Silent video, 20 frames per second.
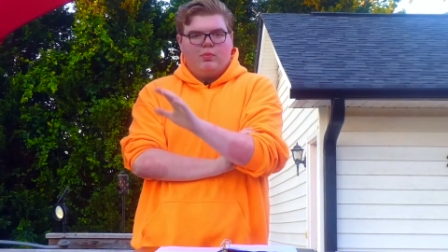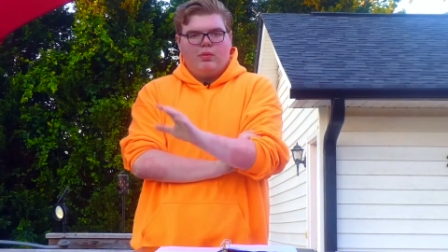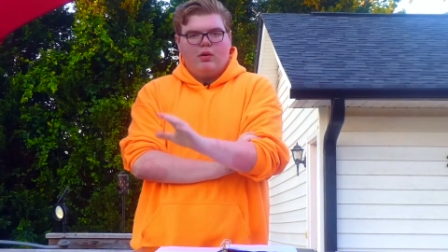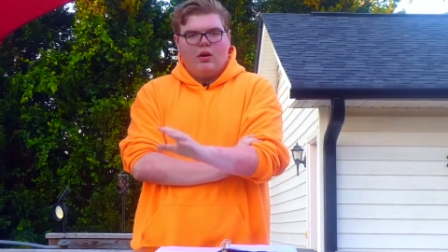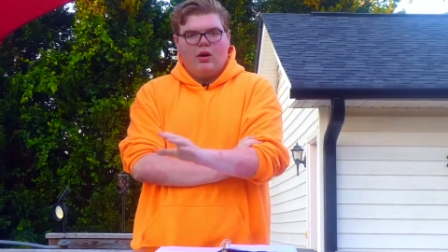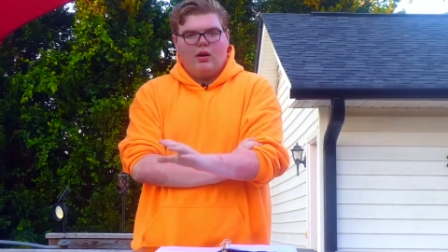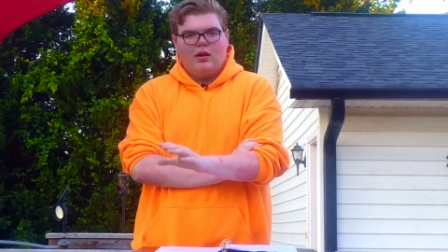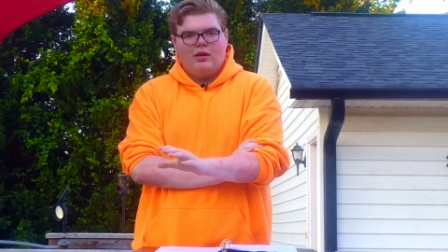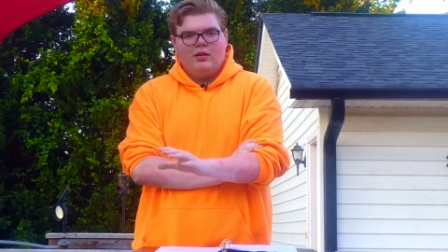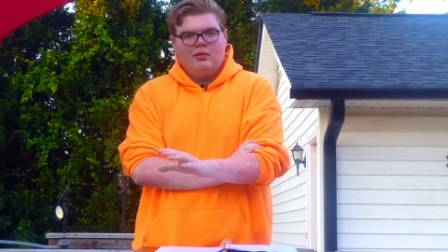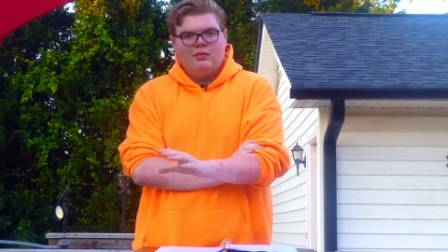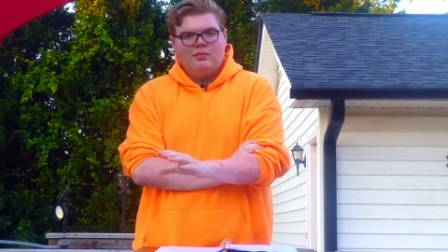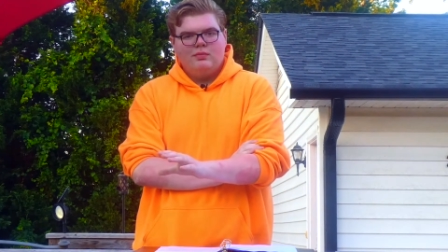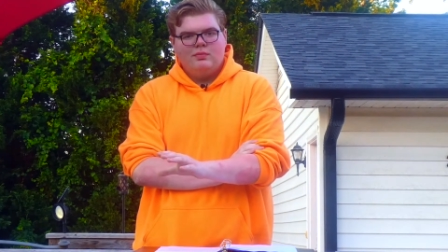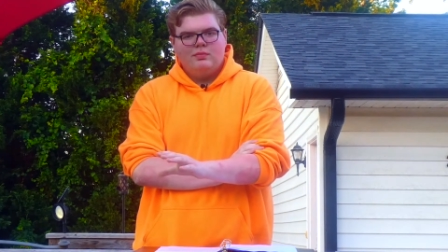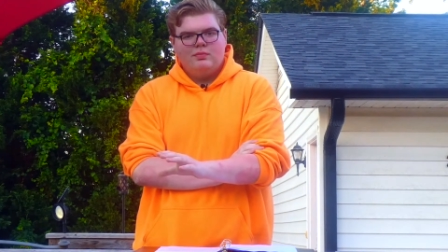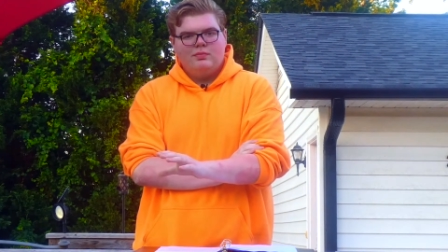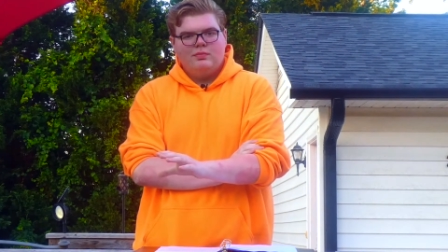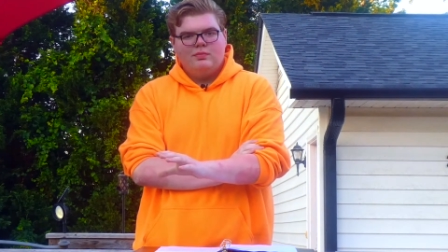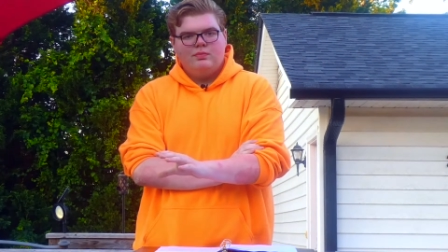party.
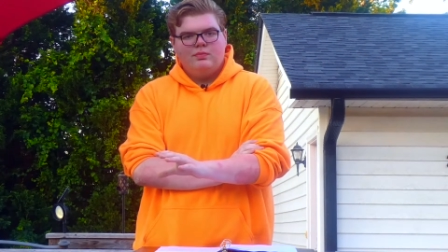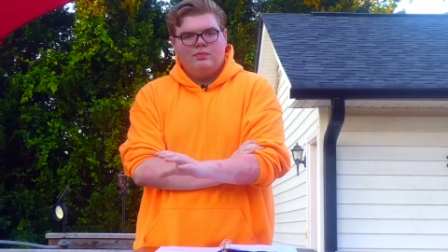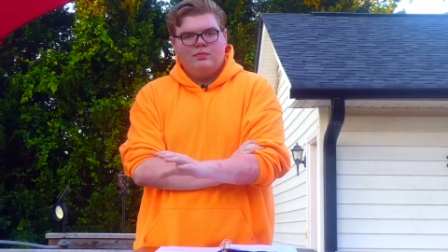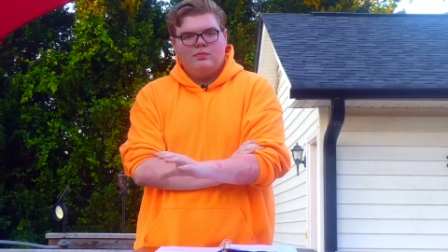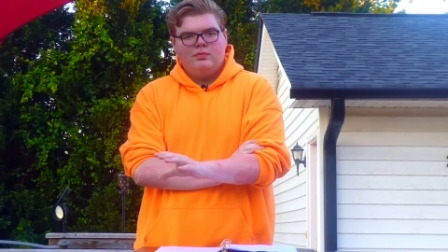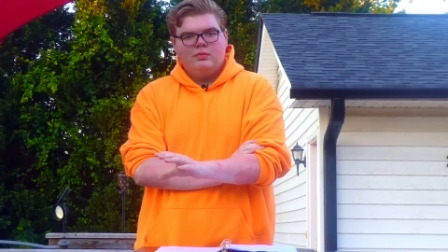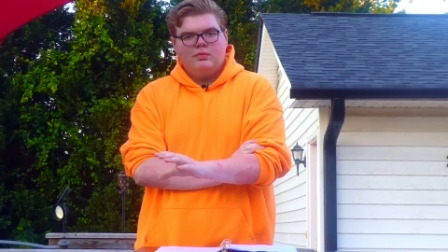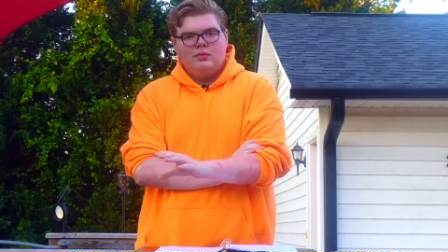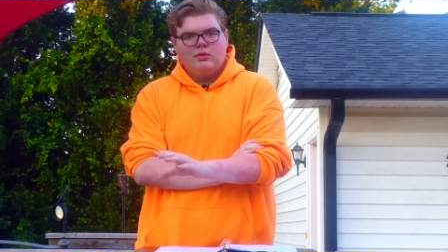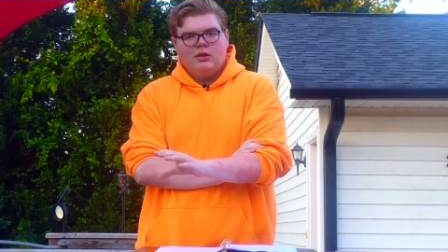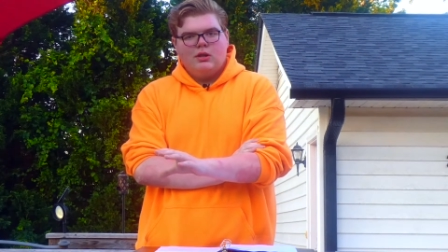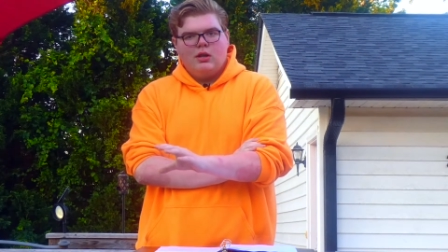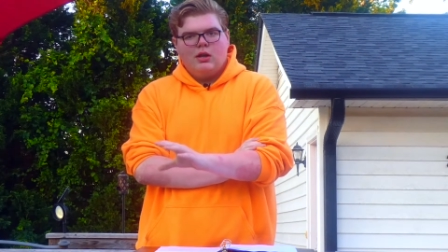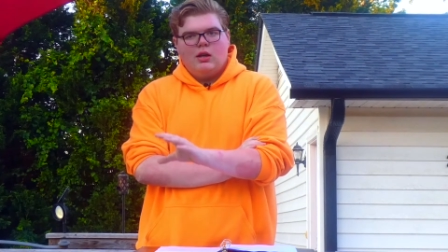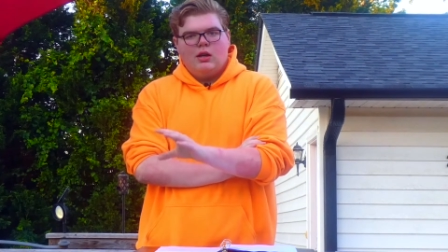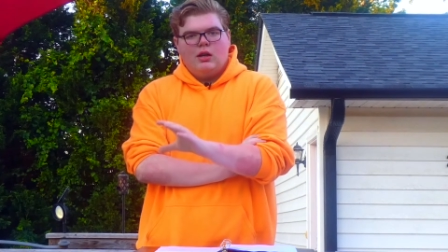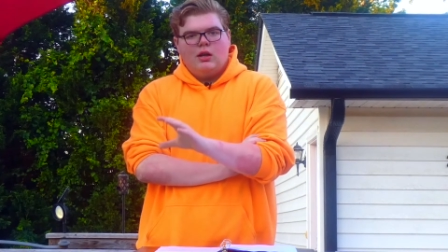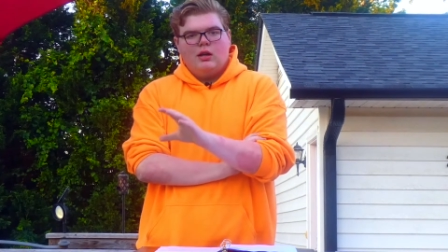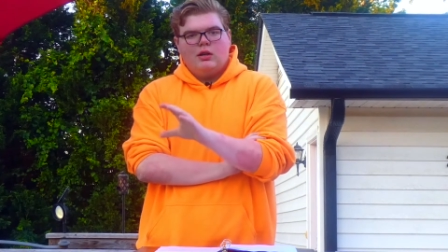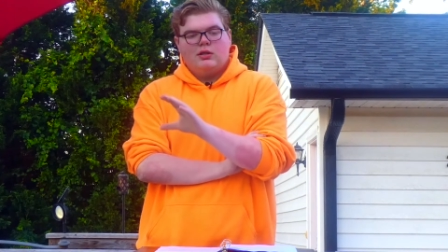
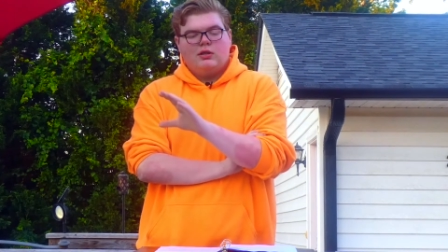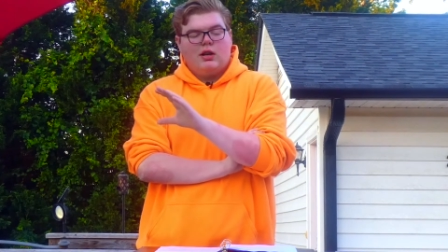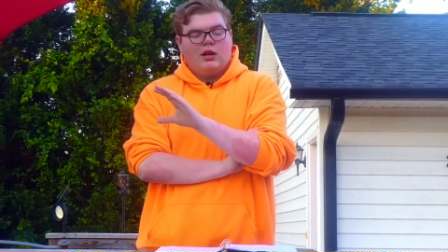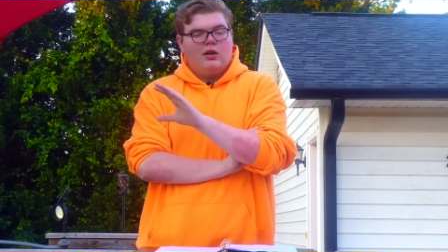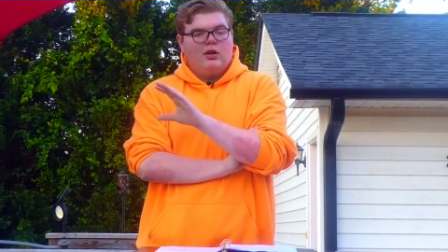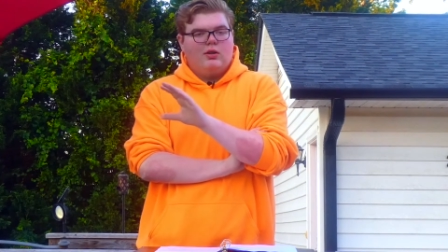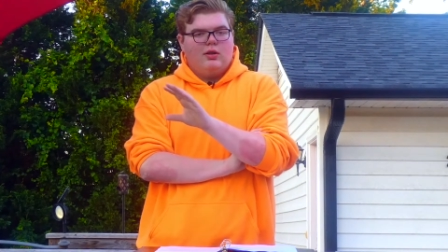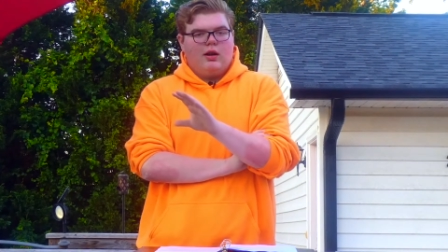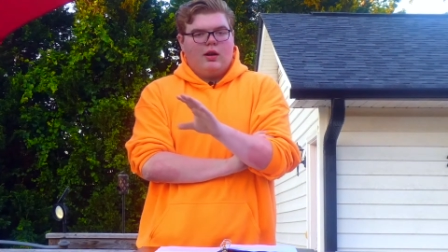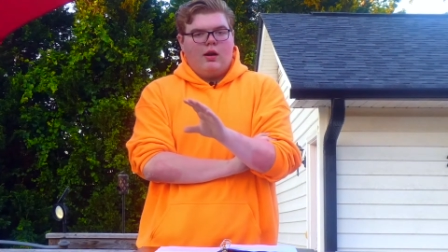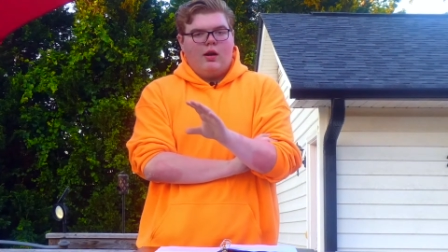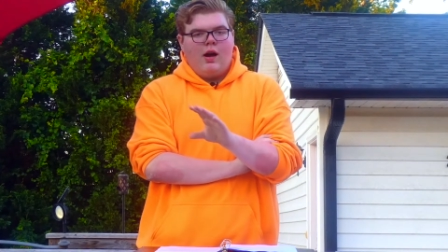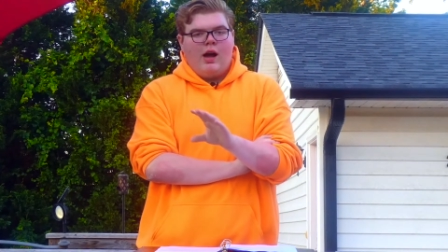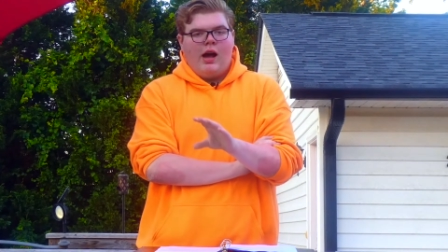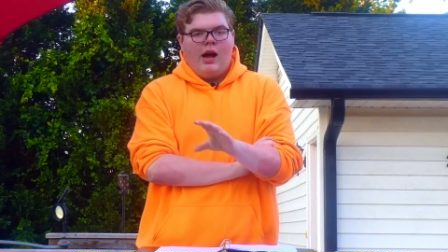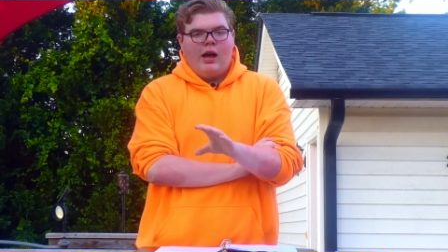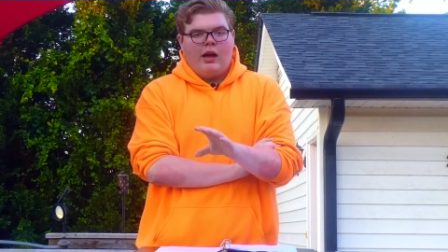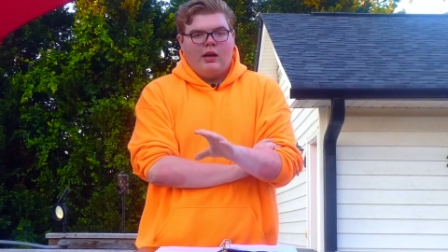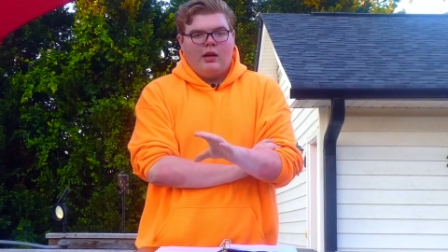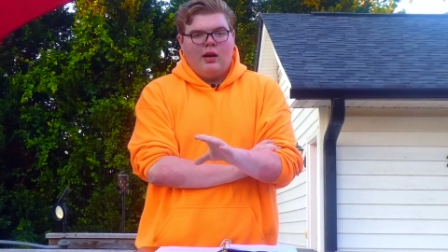He's not going to look at our
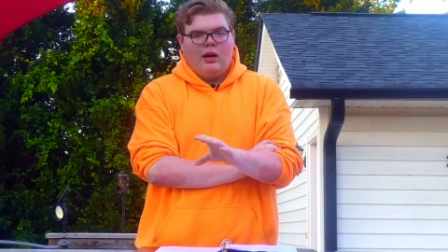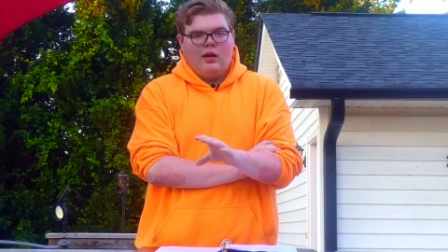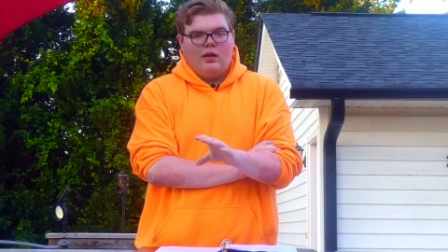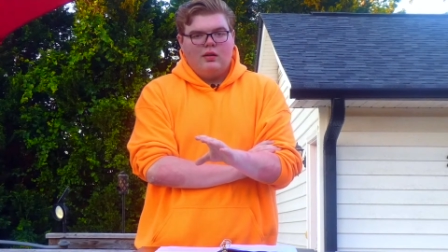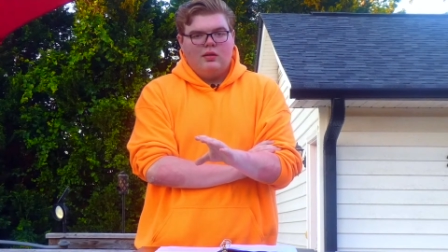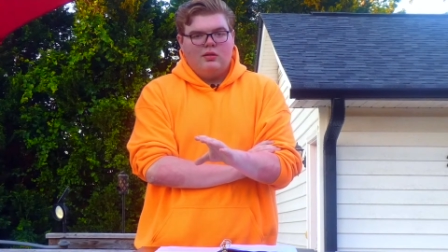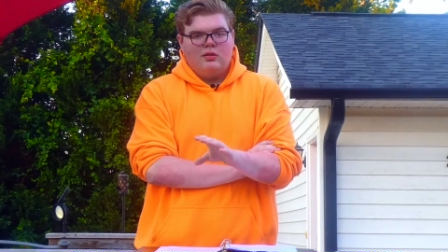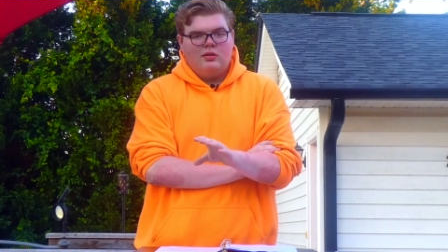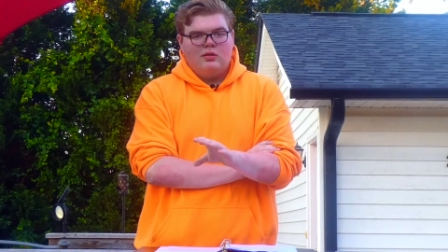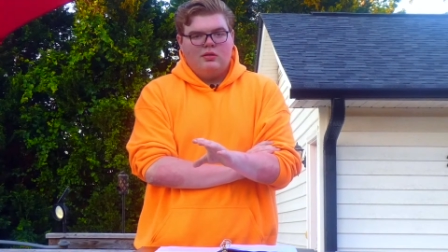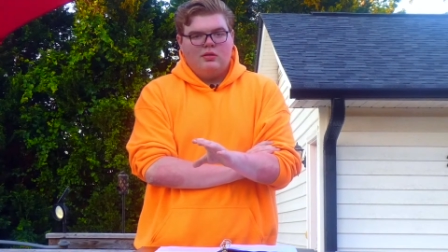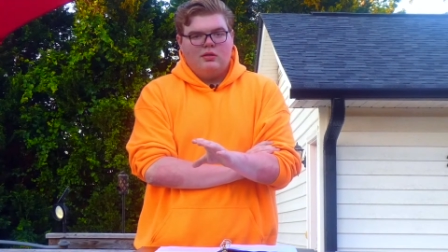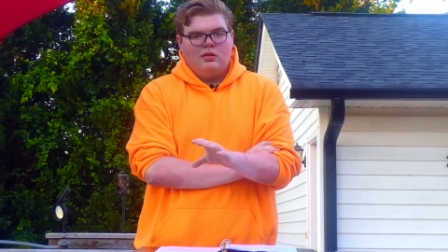eye color.